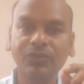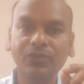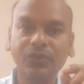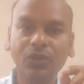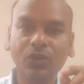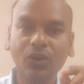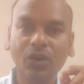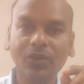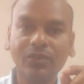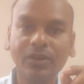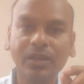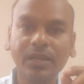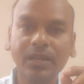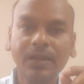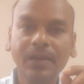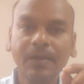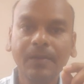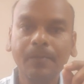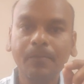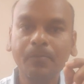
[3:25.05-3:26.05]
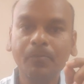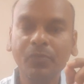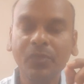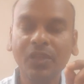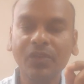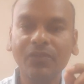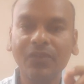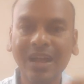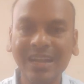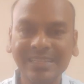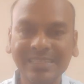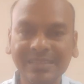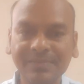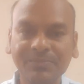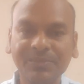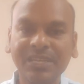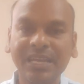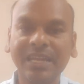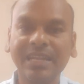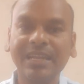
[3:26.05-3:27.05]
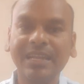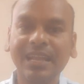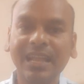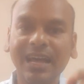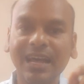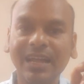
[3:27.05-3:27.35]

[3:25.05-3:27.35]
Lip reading: follow our WhatsApp channel,